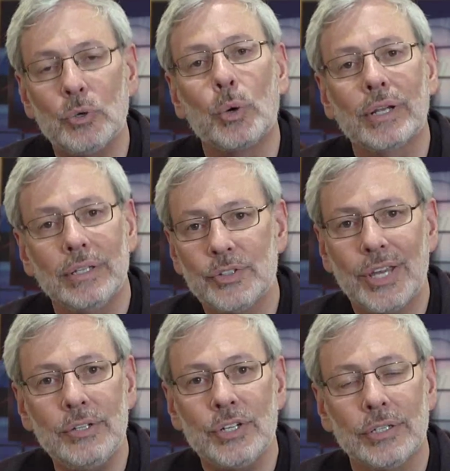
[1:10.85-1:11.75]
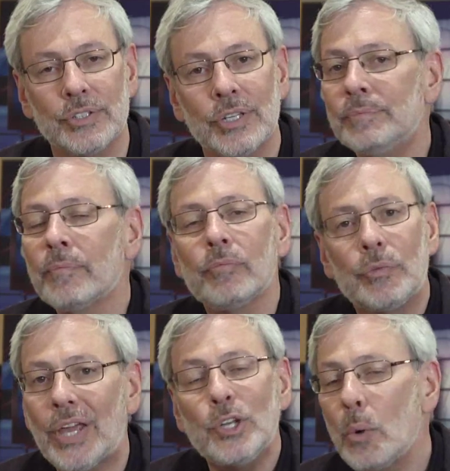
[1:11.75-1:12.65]
organizations,
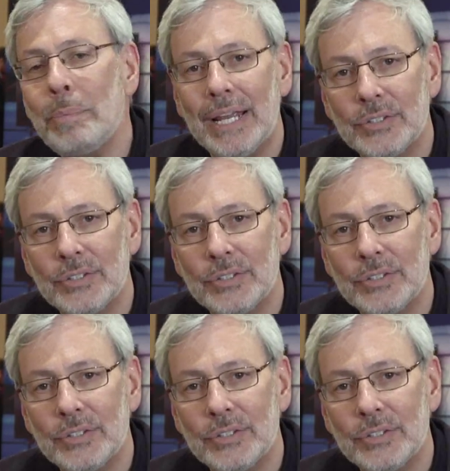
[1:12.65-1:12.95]
they don't pay